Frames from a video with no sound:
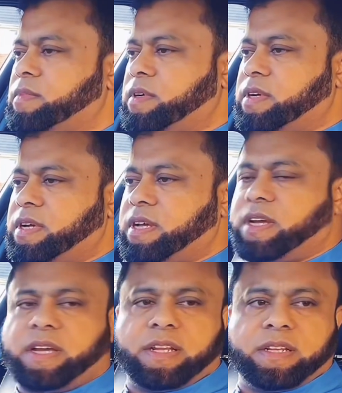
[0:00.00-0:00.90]
Okay,
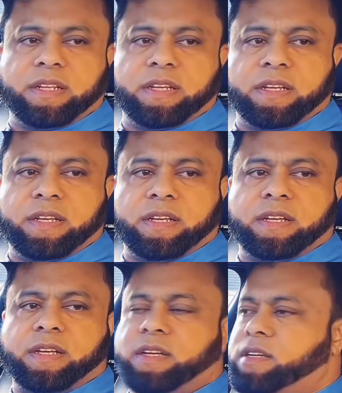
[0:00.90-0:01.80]
and
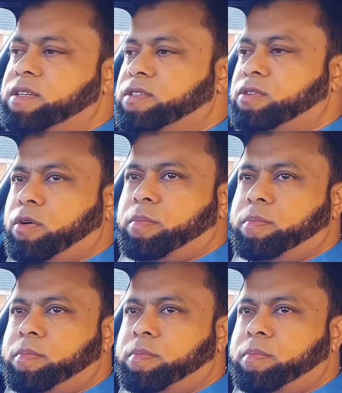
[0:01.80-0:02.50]
stop.